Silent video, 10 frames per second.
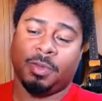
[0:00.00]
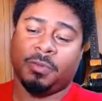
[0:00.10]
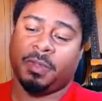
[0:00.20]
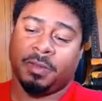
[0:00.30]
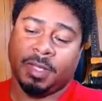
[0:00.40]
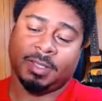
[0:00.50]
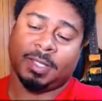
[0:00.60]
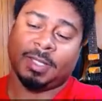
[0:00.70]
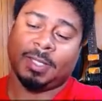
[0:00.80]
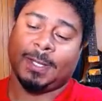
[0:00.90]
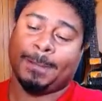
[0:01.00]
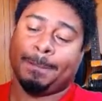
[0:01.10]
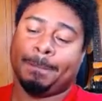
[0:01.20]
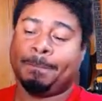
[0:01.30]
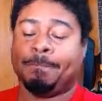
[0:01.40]
field, things like that.
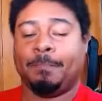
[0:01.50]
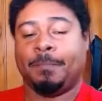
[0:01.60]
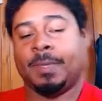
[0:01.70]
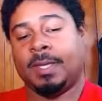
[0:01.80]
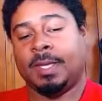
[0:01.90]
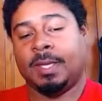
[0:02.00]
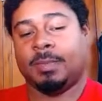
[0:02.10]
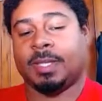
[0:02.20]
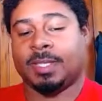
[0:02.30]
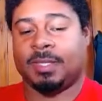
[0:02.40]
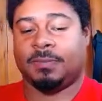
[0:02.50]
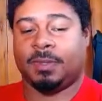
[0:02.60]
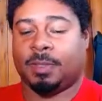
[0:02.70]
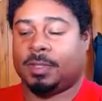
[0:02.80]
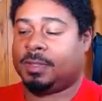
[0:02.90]
But that's it for the
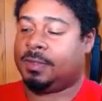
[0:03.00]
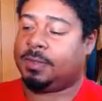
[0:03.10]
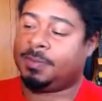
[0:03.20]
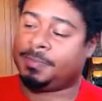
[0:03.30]
monsters.